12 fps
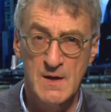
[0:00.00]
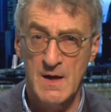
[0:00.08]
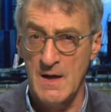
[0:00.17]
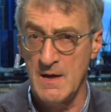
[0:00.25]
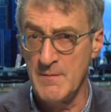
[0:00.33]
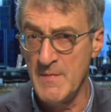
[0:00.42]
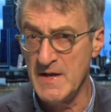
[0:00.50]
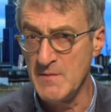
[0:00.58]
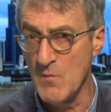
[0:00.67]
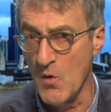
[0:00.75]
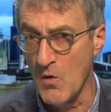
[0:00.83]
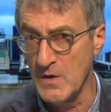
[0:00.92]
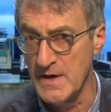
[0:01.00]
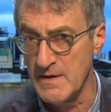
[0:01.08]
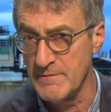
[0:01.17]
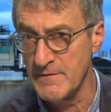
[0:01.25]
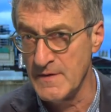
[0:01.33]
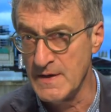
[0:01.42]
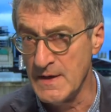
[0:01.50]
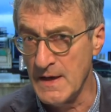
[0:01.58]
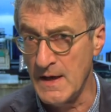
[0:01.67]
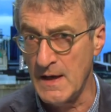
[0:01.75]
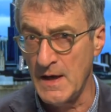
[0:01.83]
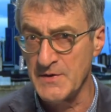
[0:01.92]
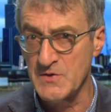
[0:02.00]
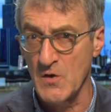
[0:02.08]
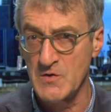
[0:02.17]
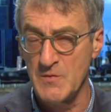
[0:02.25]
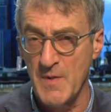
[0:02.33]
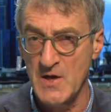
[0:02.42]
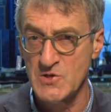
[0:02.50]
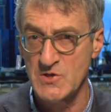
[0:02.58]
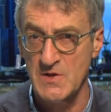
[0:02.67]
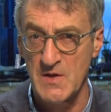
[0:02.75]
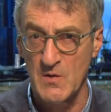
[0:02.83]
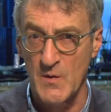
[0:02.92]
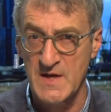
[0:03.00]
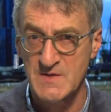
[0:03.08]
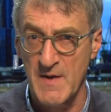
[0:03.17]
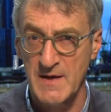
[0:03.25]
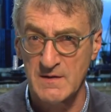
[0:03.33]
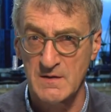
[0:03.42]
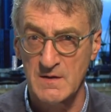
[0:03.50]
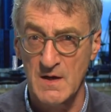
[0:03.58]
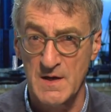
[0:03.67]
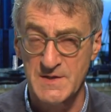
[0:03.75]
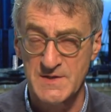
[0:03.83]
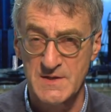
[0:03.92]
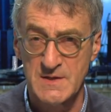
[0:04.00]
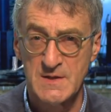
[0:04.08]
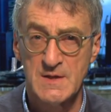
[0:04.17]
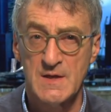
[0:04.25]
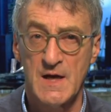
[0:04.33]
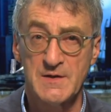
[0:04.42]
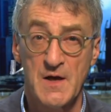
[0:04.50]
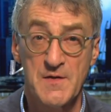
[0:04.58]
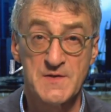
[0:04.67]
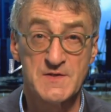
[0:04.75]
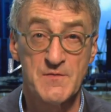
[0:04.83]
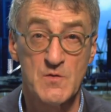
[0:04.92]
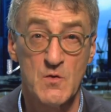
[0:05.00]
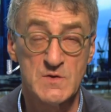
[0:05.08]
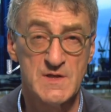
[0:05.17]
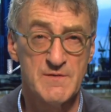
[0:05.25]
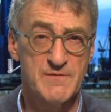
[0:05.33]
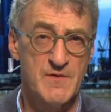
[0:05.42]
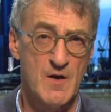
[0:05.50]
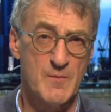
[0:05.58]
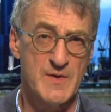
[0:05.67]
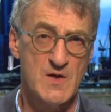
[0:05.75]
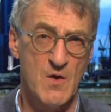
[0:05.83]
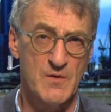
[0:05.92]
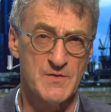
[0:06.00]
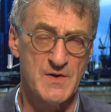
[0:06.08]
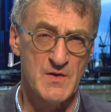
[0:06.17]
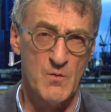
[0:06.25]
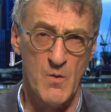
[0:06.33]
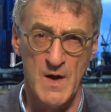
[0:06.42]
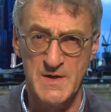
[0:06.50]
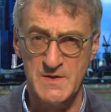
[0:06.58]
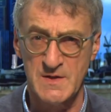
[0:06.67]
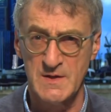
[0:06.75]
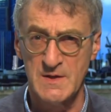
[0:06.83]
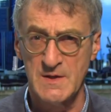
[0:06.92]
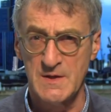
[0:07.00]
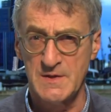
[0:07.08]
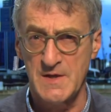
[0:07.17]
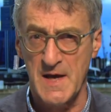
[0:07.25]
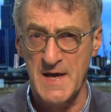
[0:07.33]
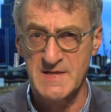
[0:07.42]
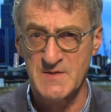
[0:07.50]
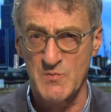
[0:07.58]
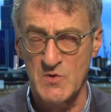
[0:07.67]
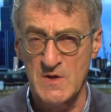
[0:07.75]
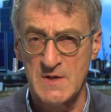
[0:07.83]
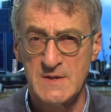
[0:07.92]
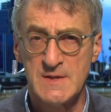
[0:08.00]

Uh, many more live uh, under occupation in the West Bank and Gaza. And others, of course, live far beyond in the wider diaspora.